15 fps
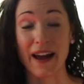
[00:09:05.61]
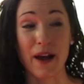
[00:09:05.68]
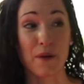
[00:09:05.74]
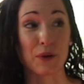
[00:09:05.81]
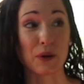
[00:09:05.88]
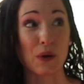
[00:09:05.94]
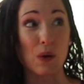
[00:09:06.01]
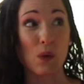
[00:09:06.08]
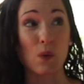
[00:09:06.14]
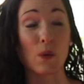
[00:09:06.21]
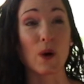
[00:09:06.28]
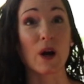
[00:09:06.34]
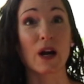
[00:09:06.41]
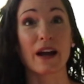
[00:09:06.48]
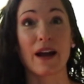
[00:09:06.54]
I would go to
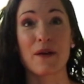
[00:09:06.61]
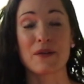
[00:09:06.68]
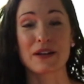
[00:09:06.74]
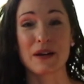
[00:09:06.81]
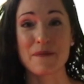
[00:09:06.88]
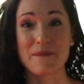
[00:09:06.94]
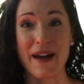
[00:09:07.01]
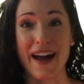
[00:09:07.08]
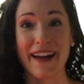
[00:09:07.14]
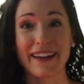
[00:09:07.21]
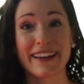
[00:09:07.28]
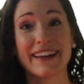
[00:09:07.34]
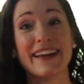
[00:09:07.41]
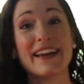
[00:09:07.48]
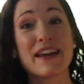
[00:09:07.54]
work, I would come
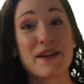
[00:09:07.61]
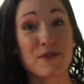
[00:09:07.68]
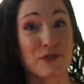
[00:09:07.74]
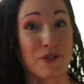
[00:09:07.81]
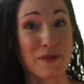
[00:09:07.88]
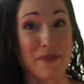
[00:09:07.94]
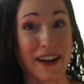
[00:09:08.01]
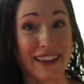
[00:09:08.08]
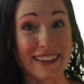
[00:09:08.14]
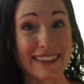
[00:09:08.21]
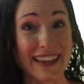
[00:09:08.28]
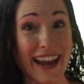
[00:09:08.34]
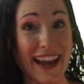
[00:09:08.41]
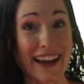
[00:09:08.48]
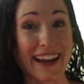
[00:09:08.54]
back. It was right by a
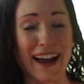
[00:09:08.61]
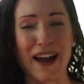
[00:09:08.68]
lake.